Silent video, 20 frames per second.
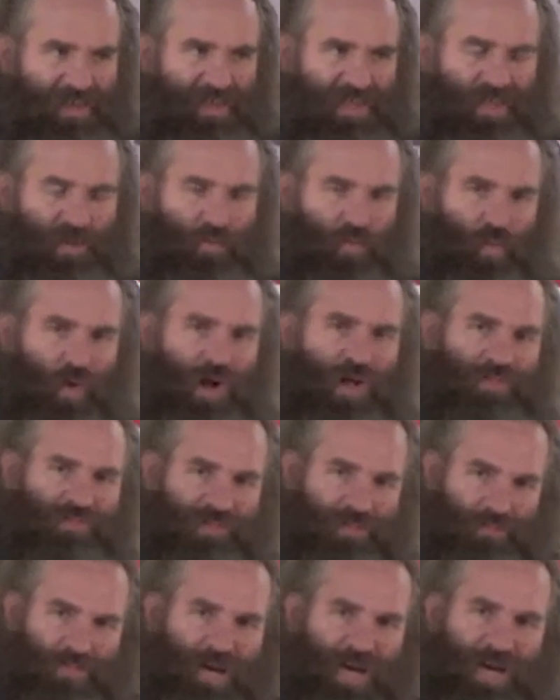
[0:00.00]
He
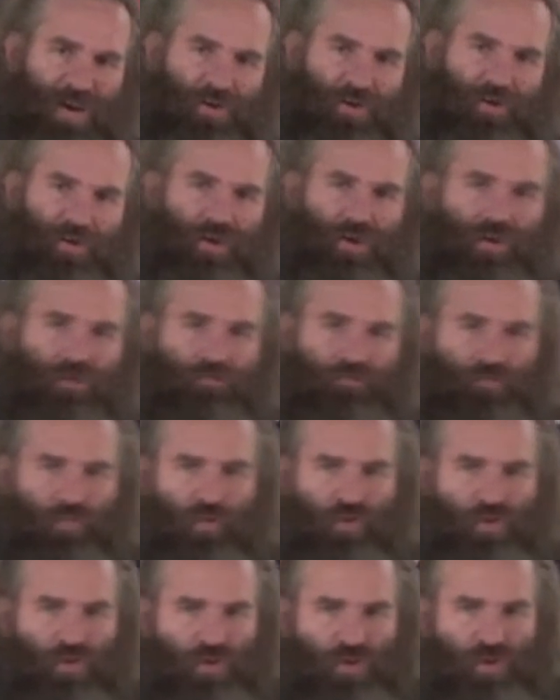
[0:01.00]
wants the power,
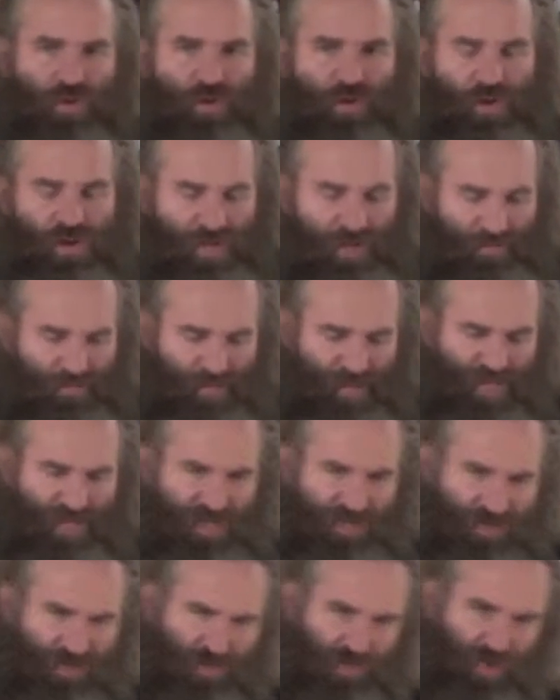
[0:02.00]
for sure, and to
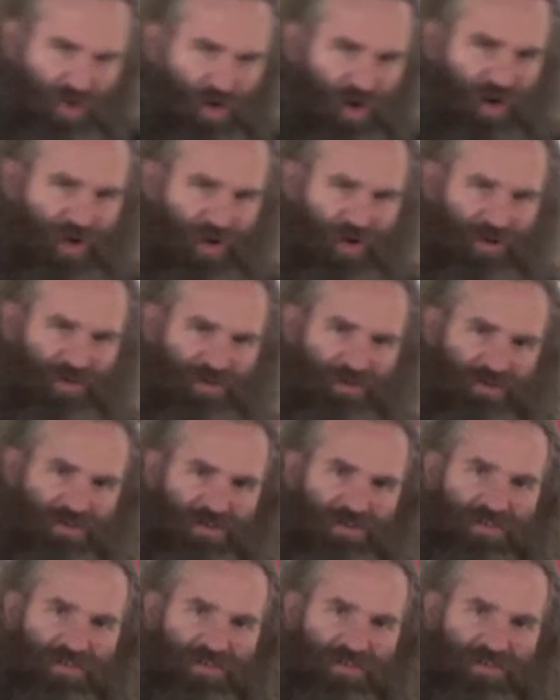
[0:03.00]
be in charge.